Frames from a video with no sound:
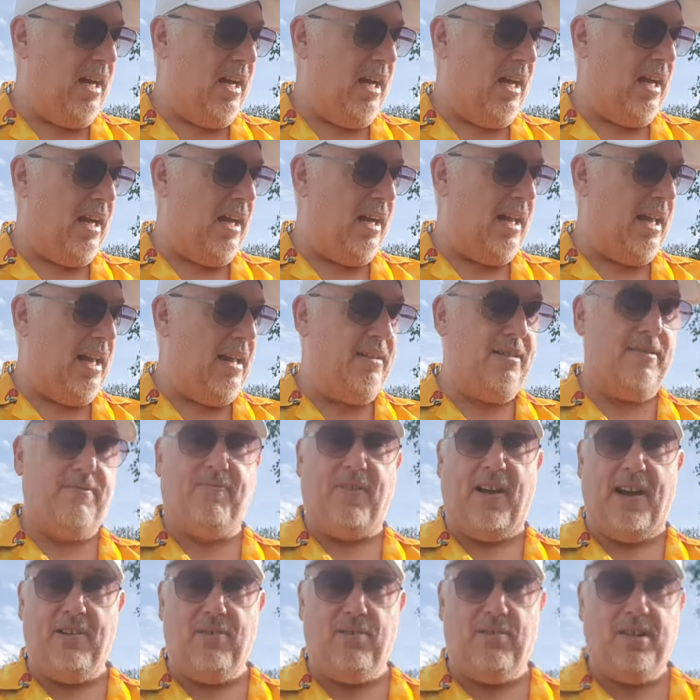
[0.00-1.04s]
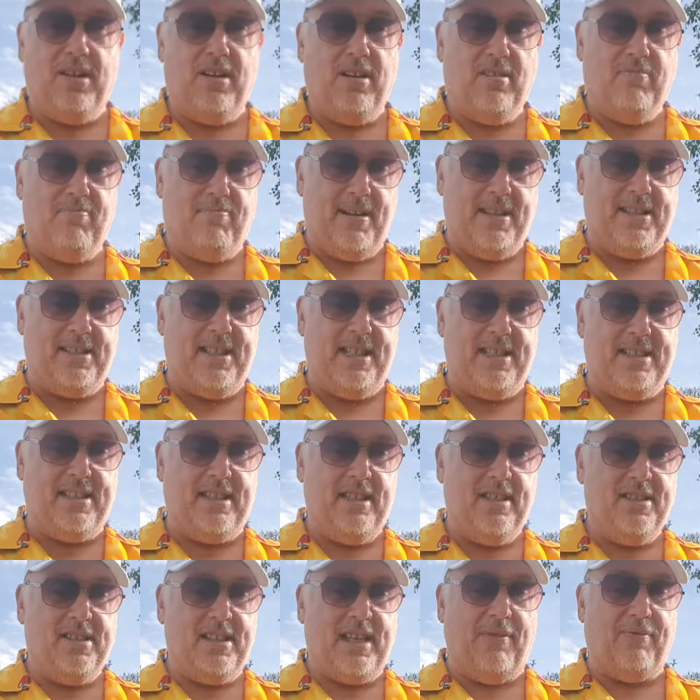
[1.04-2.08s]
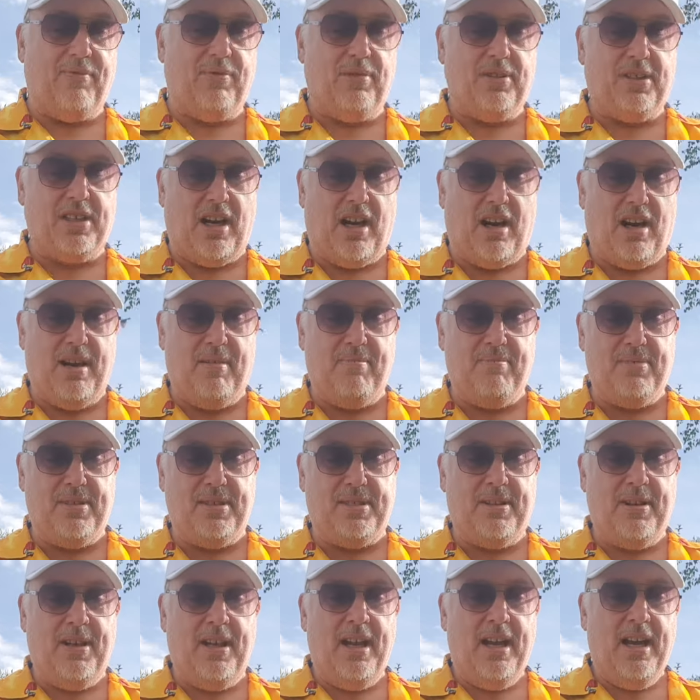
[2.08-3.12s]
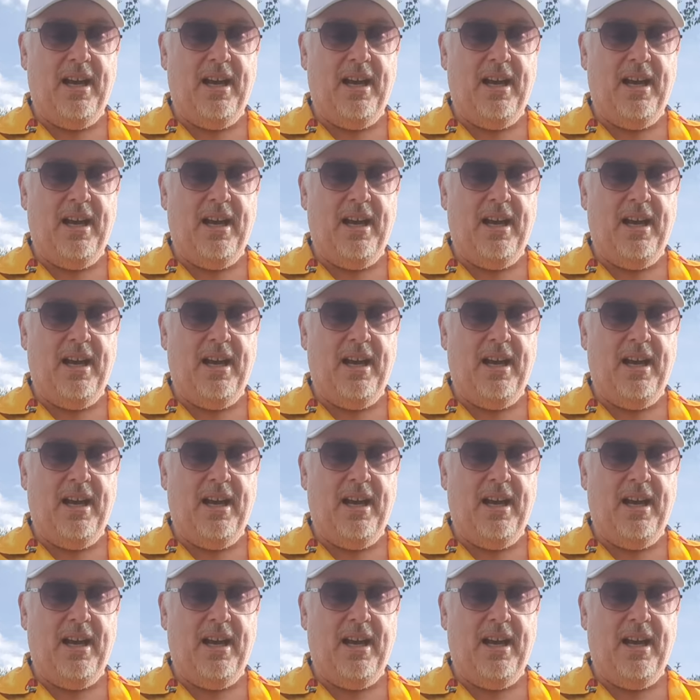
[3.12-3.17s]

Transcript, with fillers: Uh, he's failed at business several times.